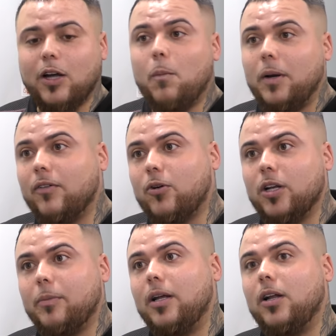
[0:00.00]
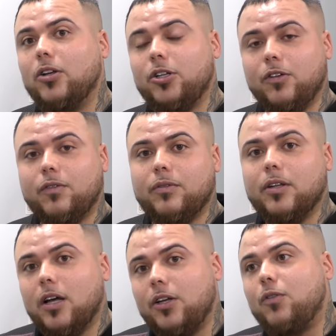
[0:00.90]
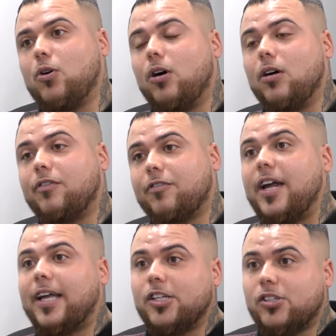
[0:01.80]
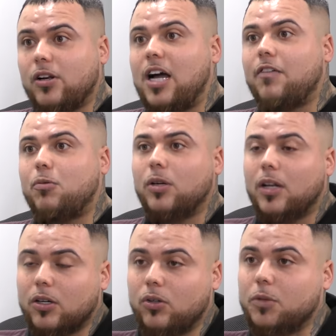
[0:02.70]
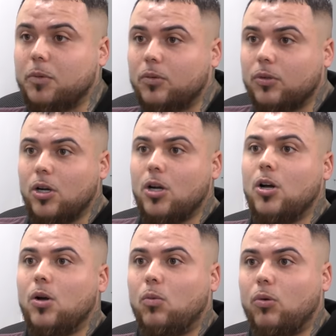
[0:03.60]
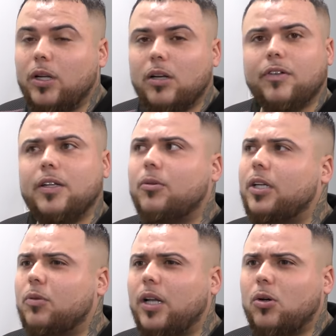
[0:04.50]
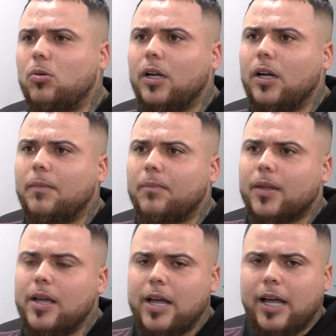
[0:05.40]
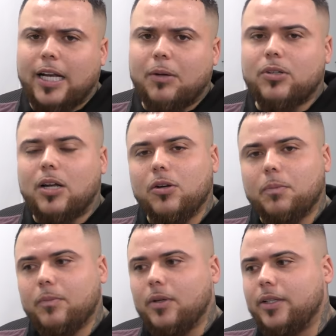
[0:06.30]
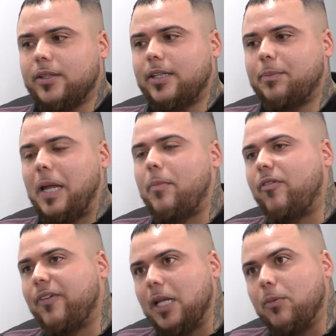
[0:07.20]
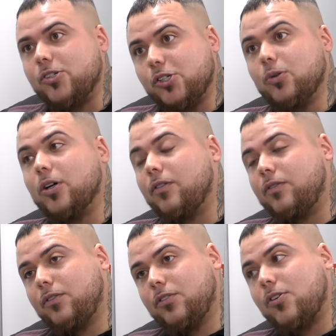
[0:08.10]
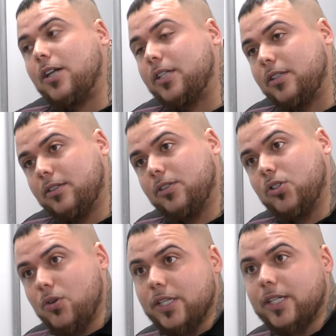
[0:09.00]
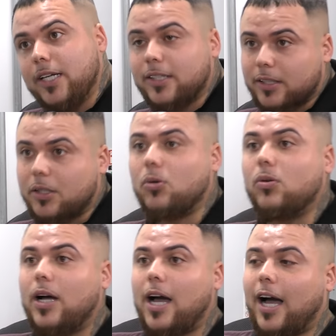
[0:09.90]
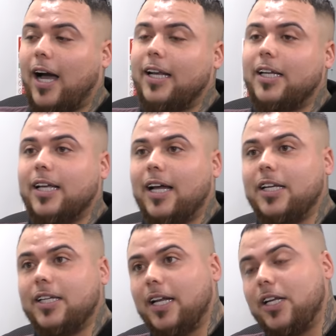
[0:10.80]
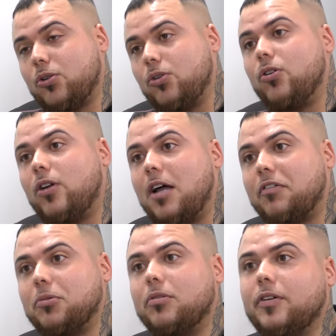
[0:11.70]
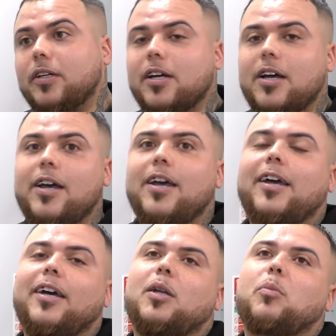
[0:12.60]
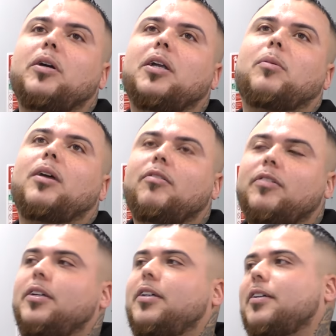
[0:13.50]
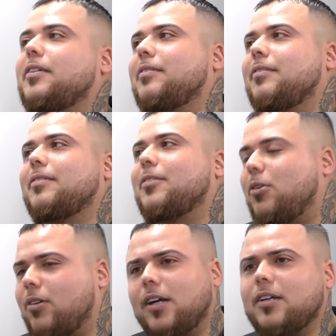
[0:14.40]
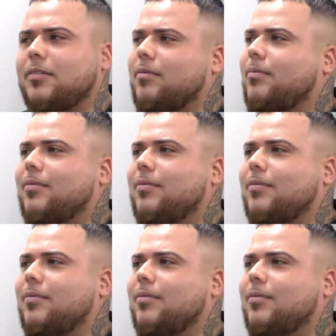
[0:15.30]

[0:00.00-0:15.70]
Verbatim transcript: the old bill had gone to me, oh, look, you've, you've got a threat against your life warning, like an Osman warning, I think is what they call it. Um, and they was like, look, people think it was you that have tried to do this geezer still, and it, and it, and it's on your life sort of thing. And I'm there and I'm like thinking, all right,